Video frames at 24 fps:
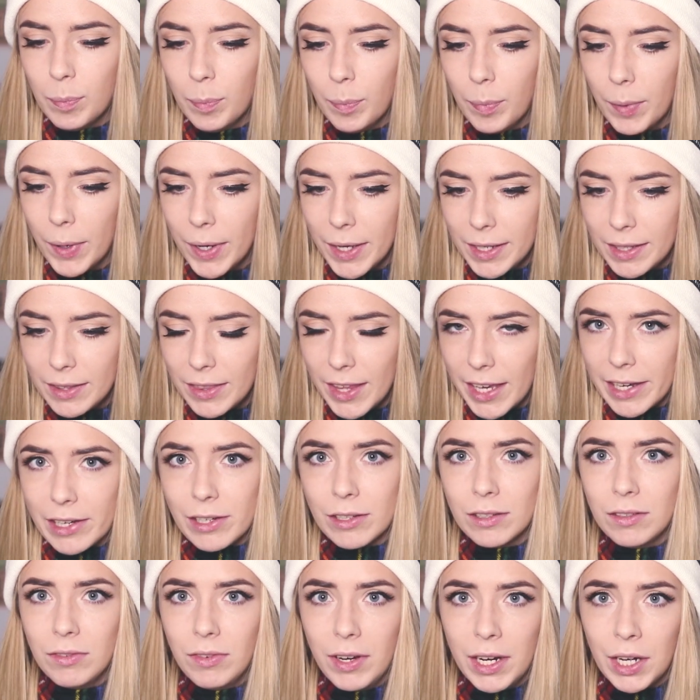but that
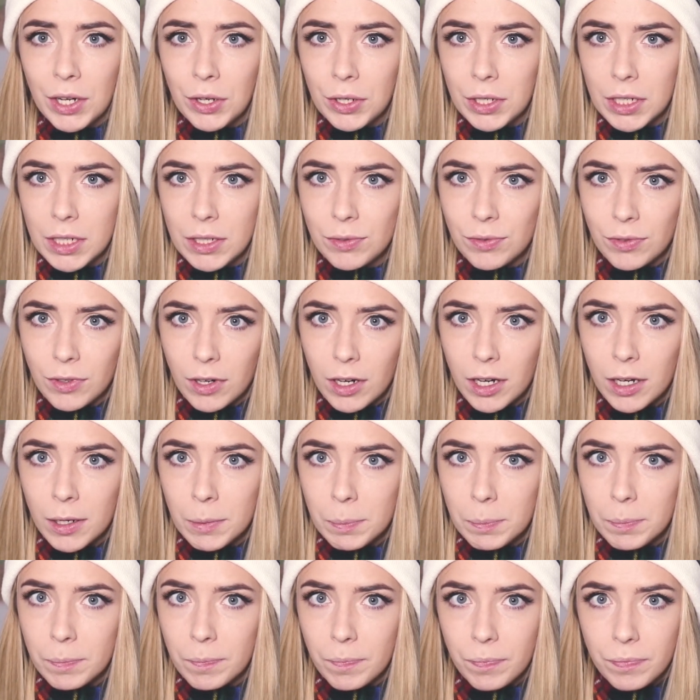could vary
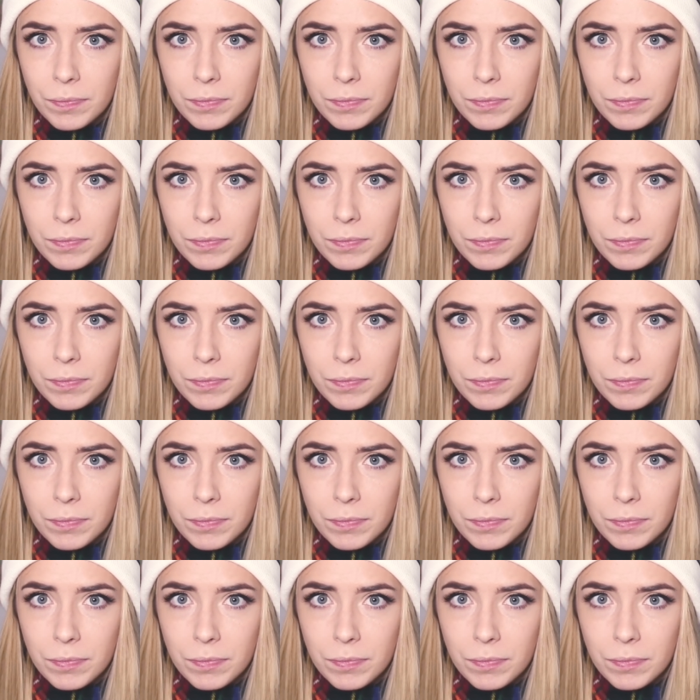from